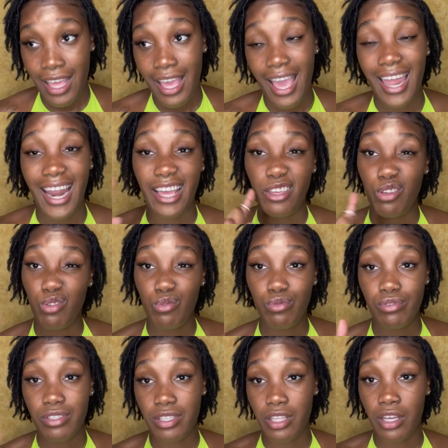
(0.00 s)
And I
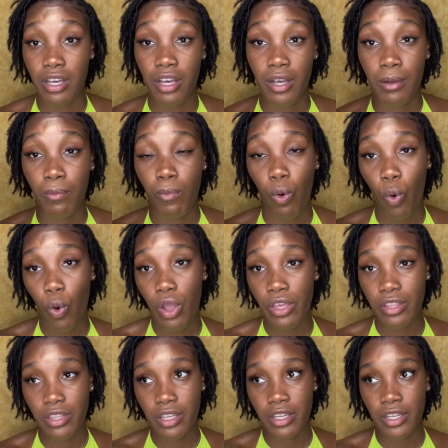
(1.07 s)
use
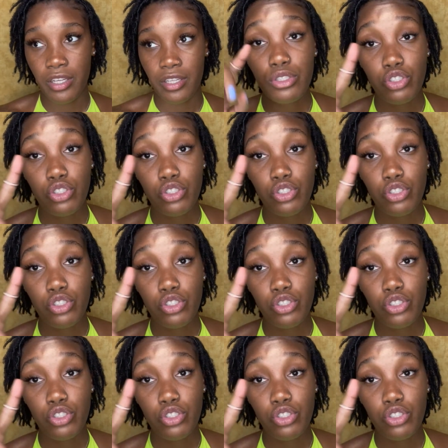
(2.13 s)
the